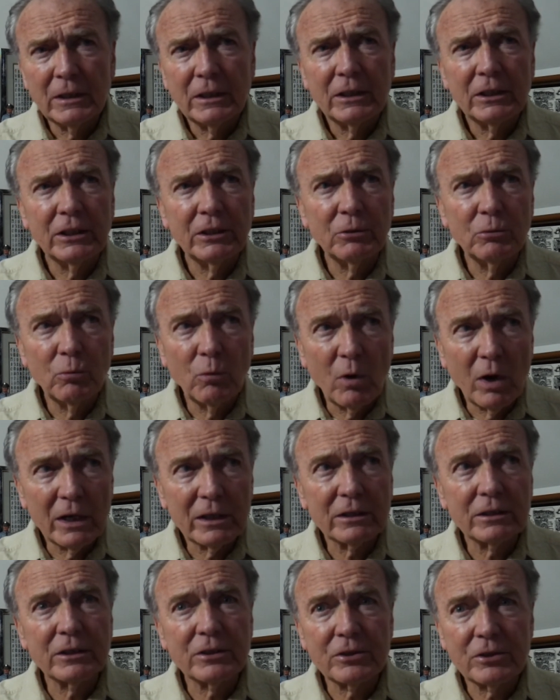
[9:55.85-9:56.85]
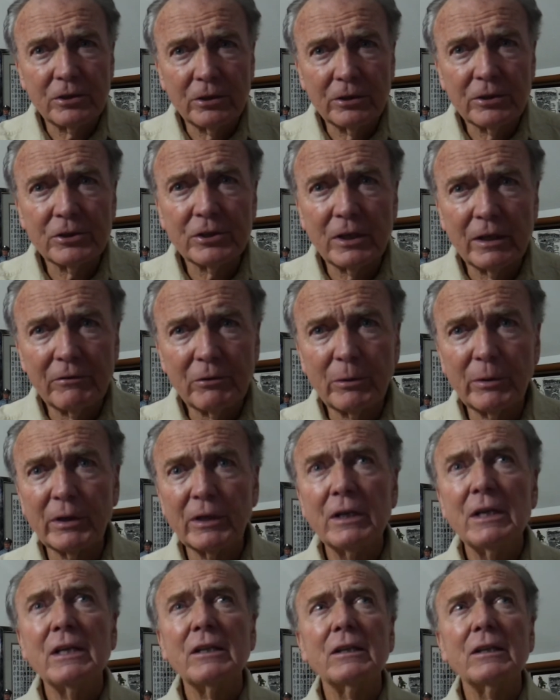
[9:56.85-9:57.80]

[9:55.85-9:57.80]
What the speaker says: You want to search everywhere.